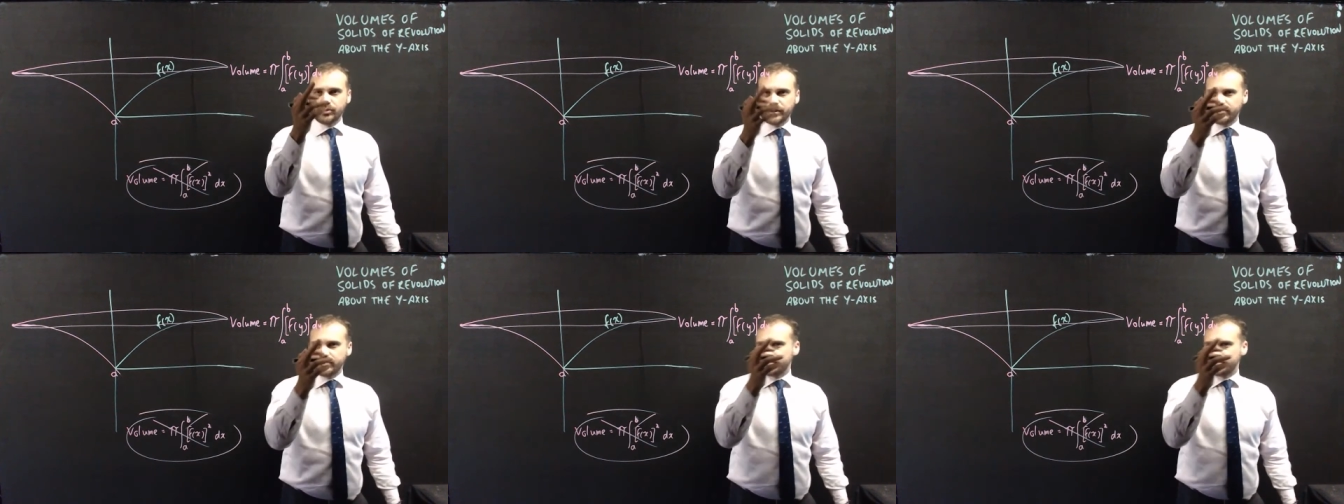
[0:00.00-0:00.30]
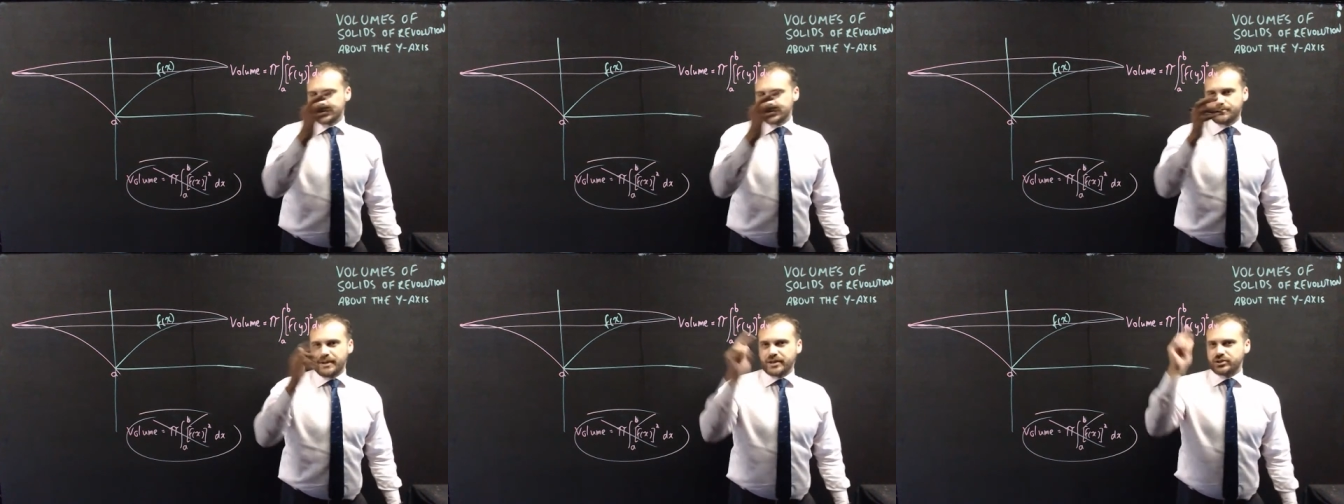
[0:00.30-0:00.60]
with
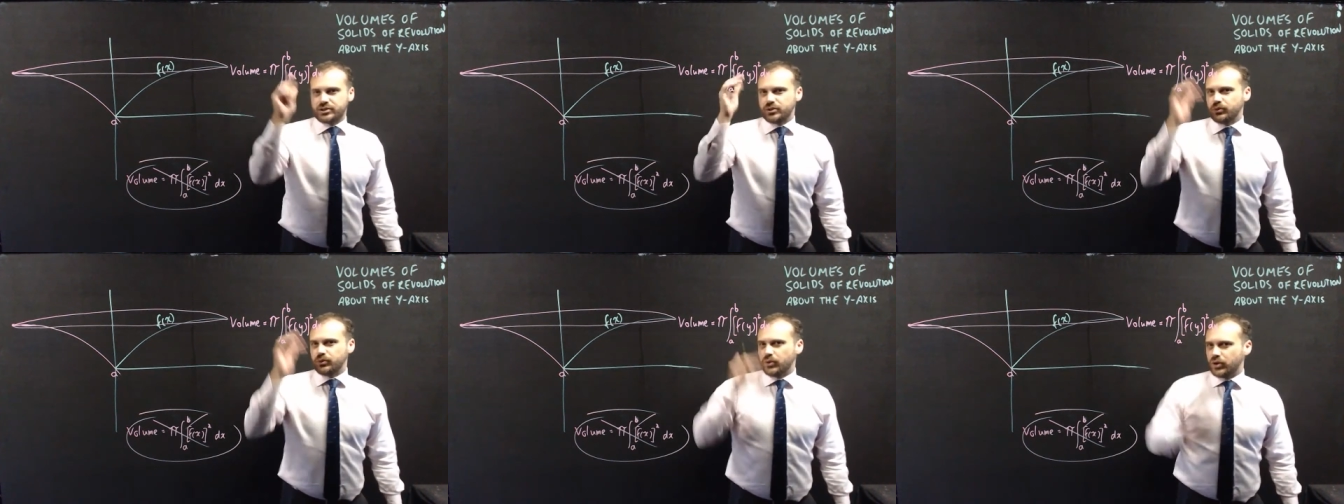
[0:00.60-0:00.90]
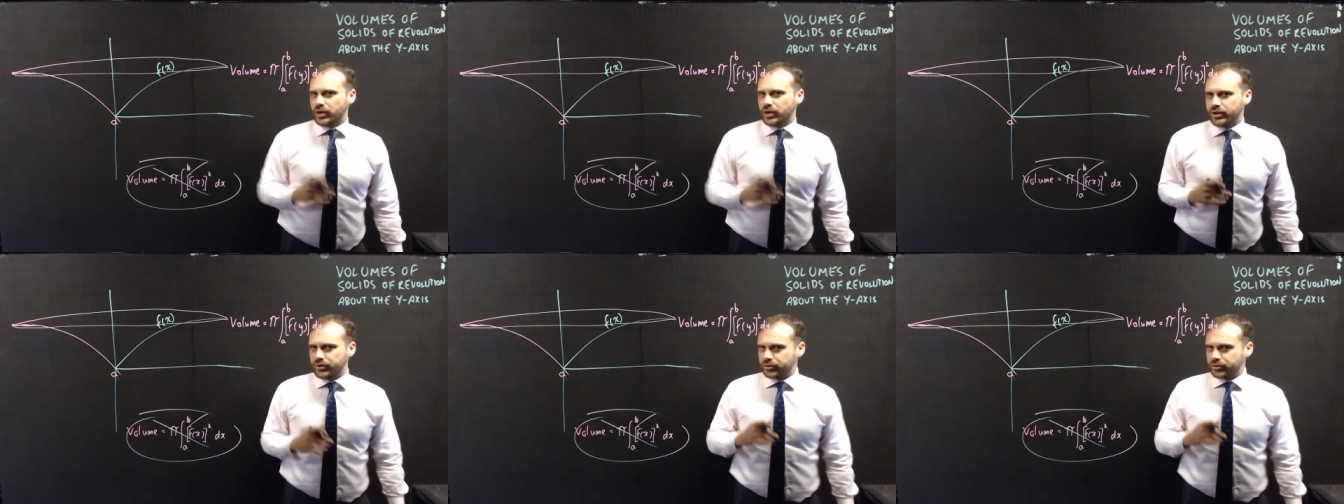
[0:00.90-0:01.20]
respect to
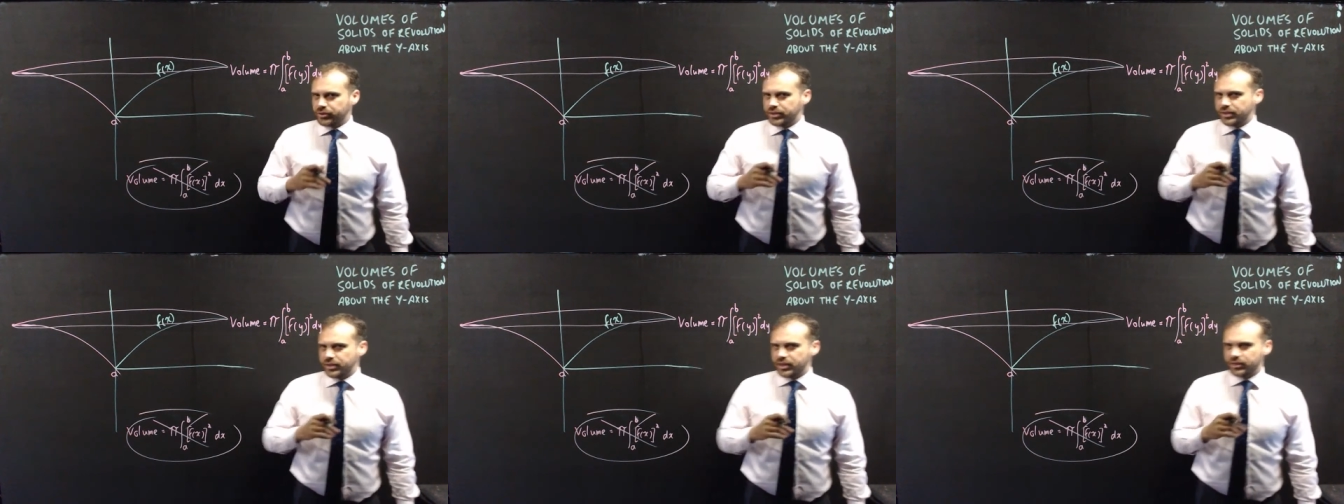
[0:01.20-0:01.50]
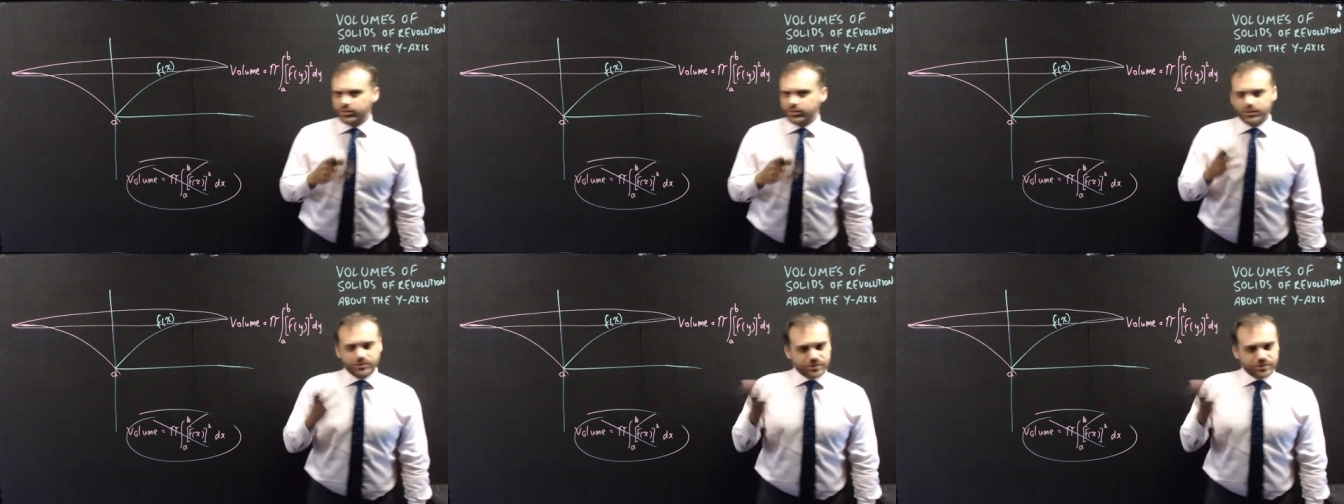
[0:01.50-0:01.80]
y on the end.
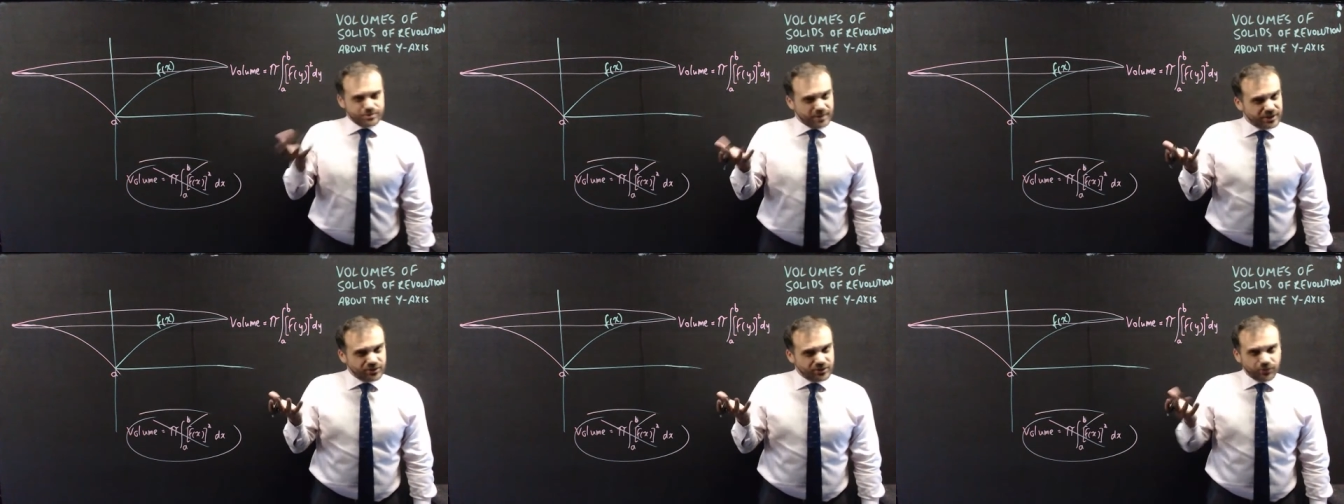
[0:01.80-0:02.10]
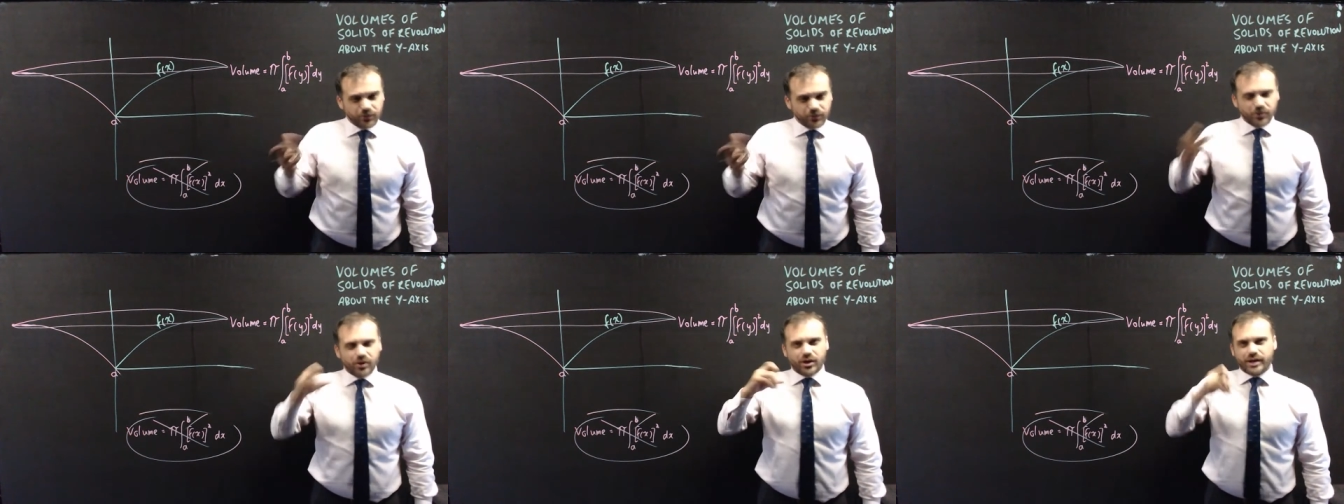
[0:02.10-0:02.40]
With respect to
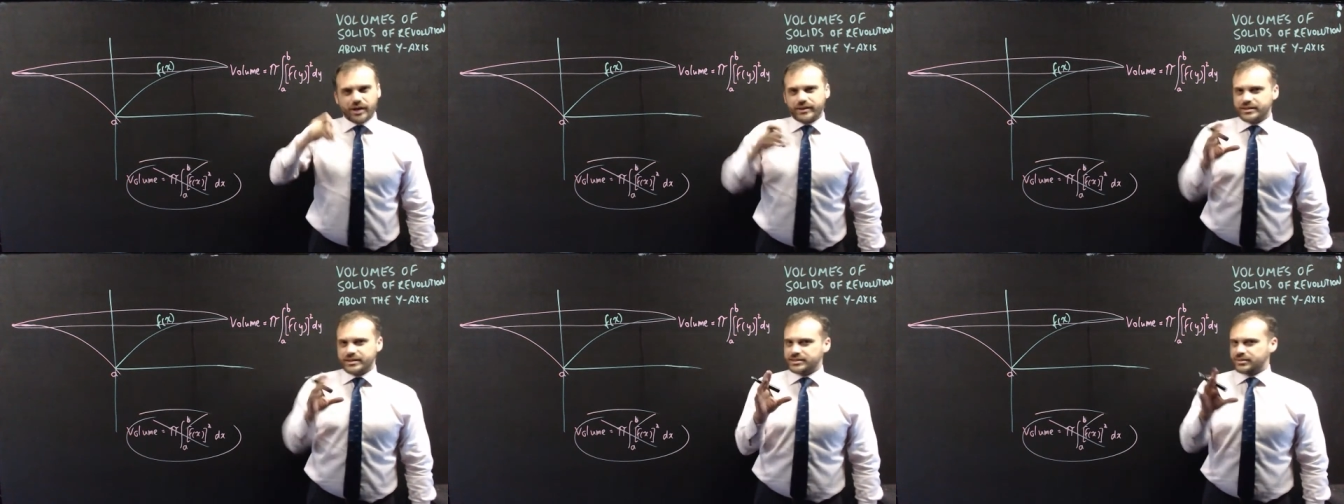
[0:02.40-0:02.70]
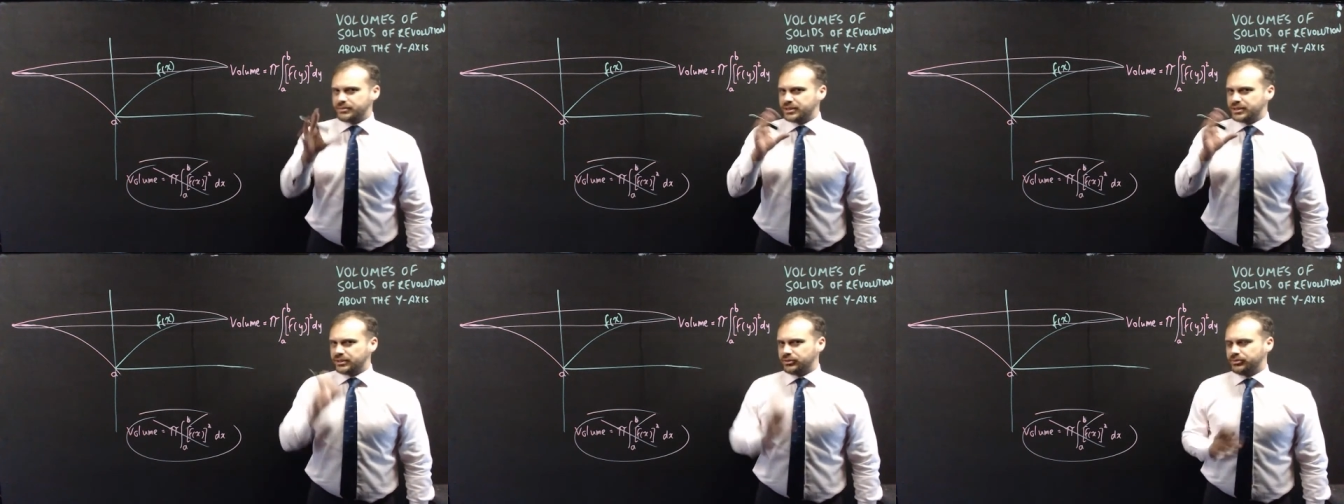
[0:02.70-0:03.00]
y, that's
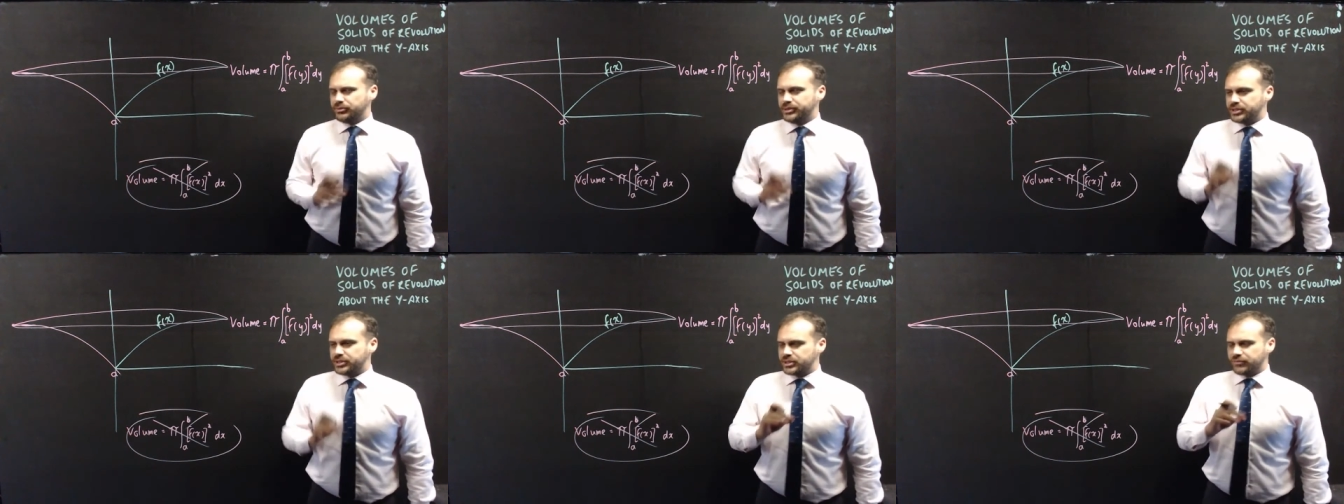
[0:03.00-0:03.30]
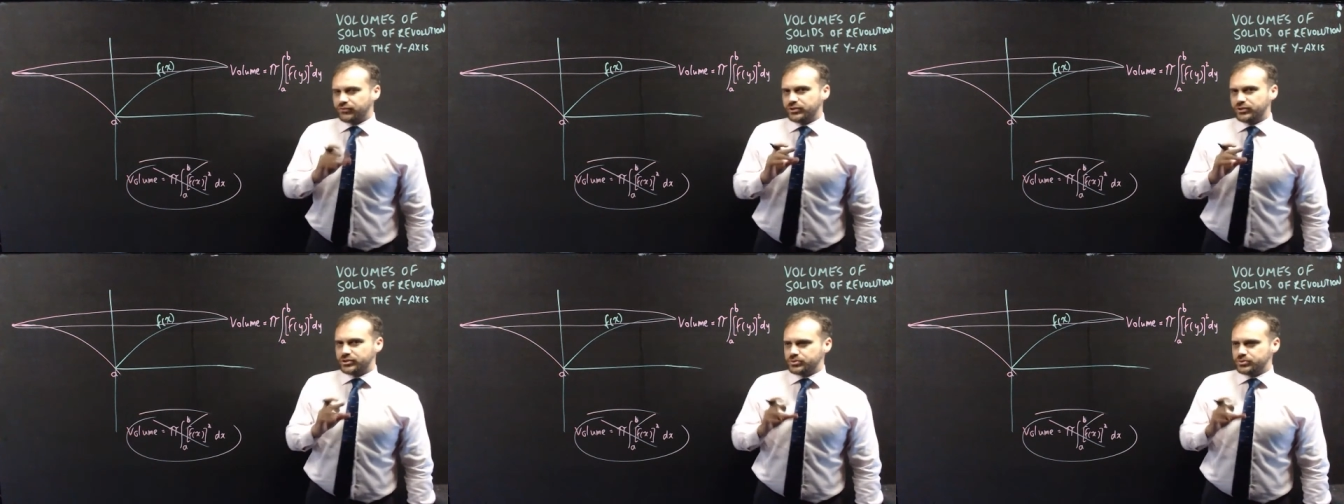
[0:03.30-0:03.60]
something a little bit
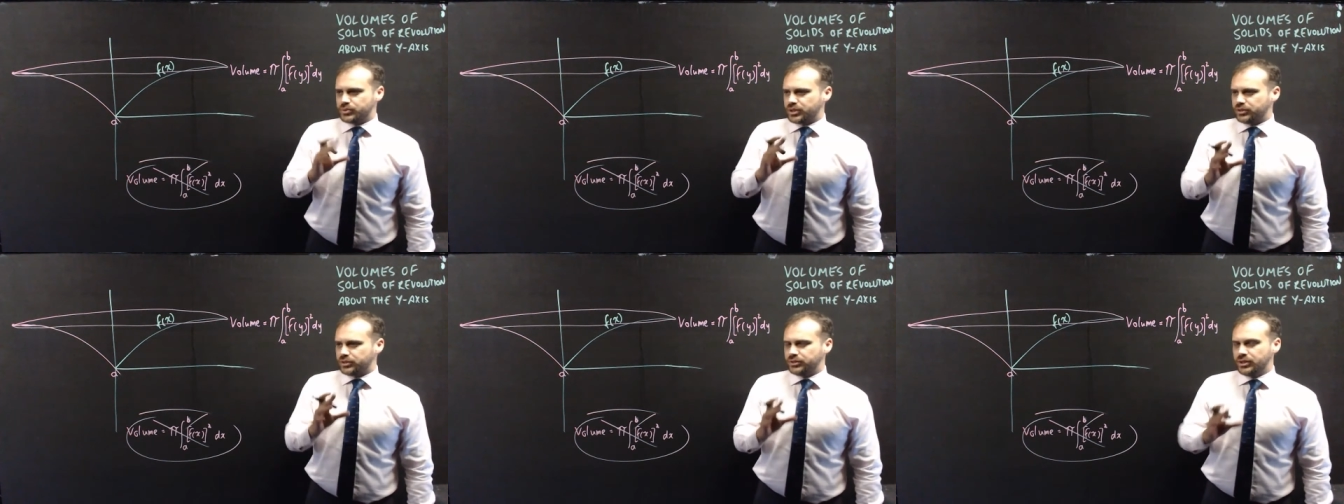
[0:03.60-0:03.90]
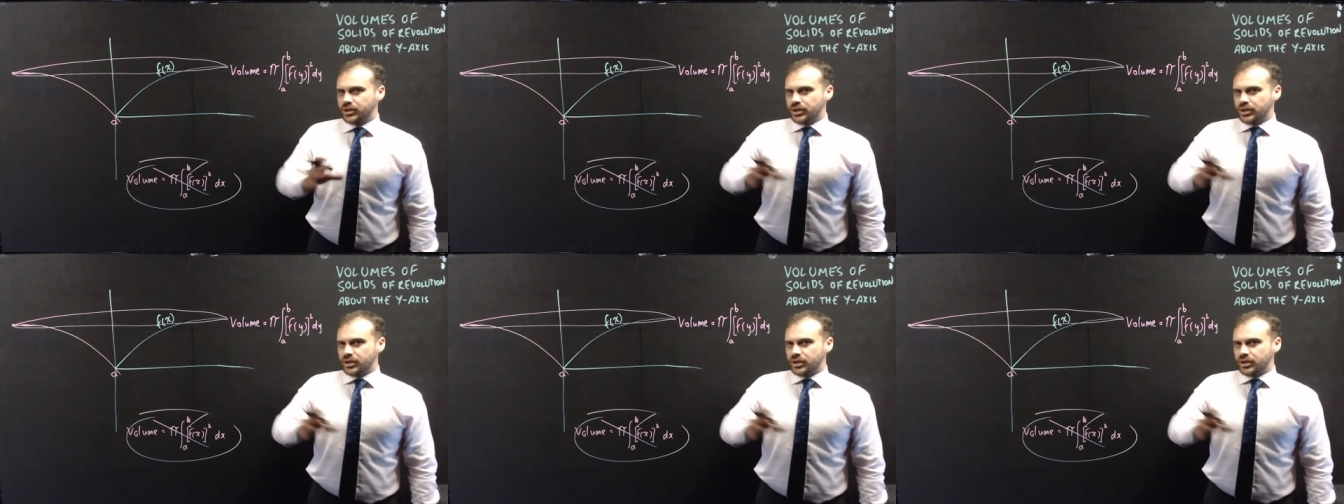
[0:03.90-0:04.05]
different as well.